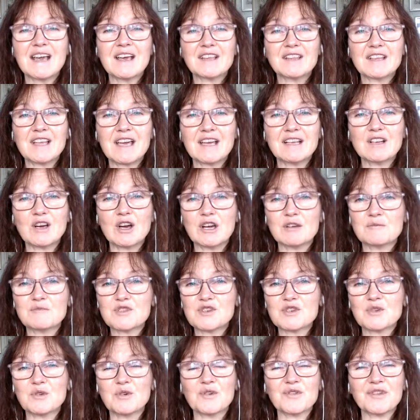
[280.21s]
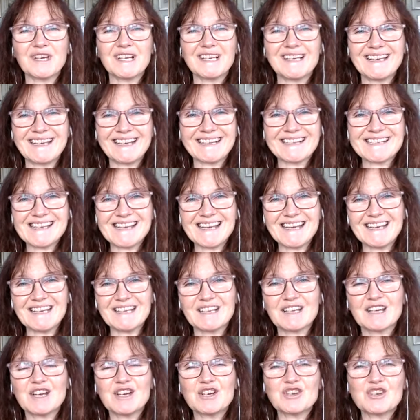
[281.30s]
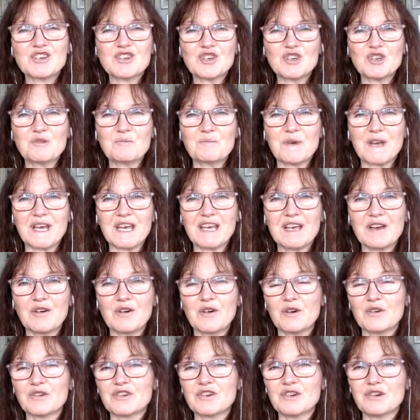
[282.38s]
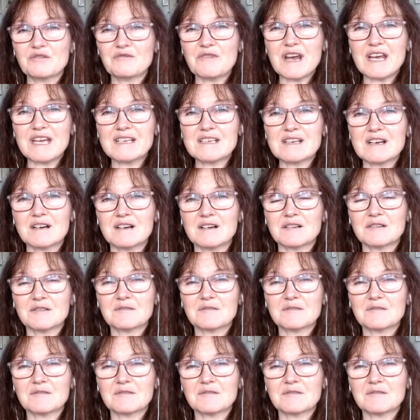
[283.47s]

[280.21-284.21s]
then I'm sure that LinkedIn should be on your radar.